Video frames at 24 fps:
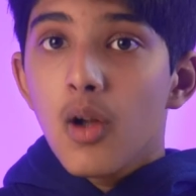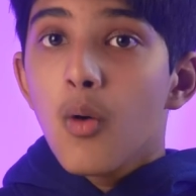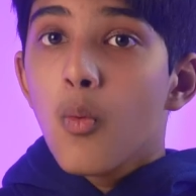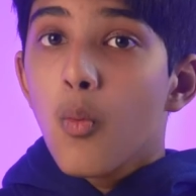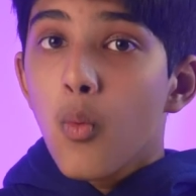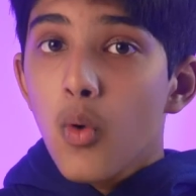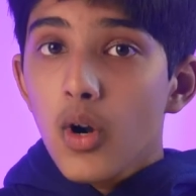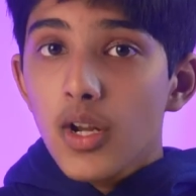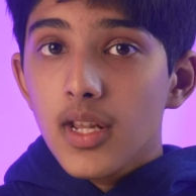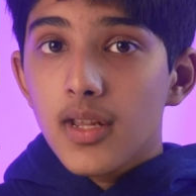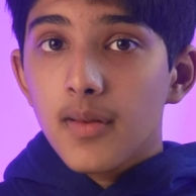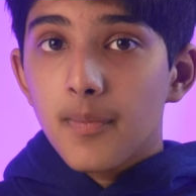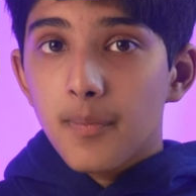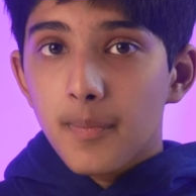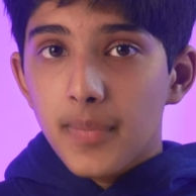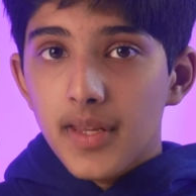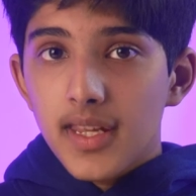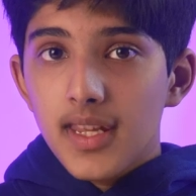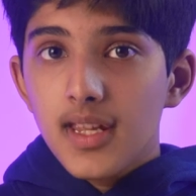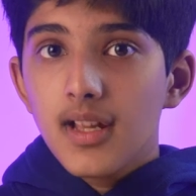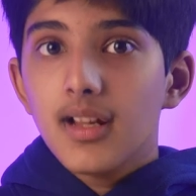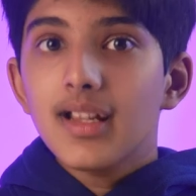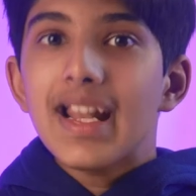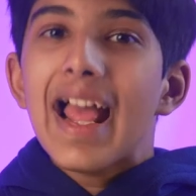Would it
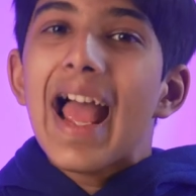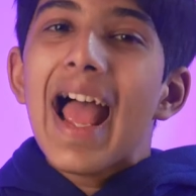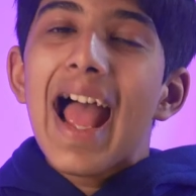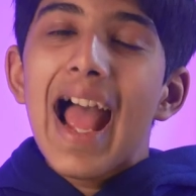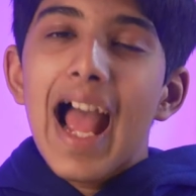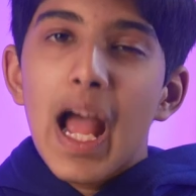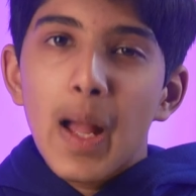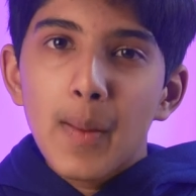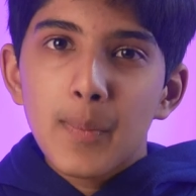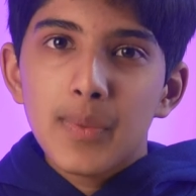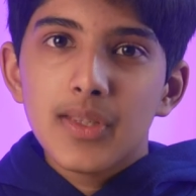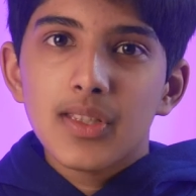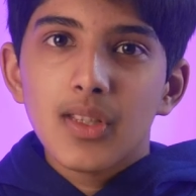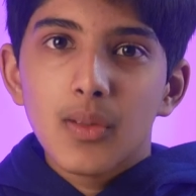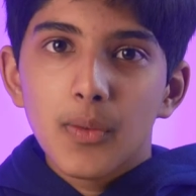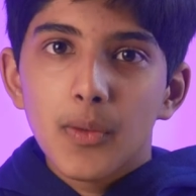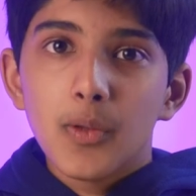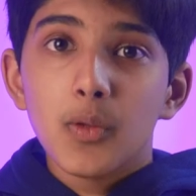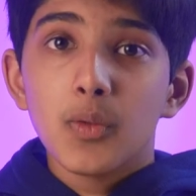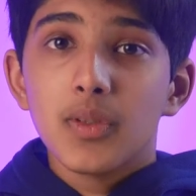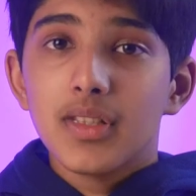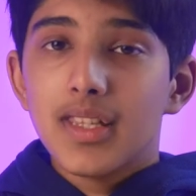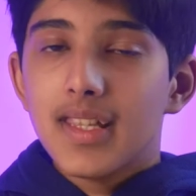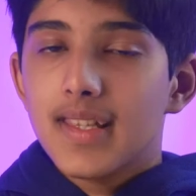be an absolute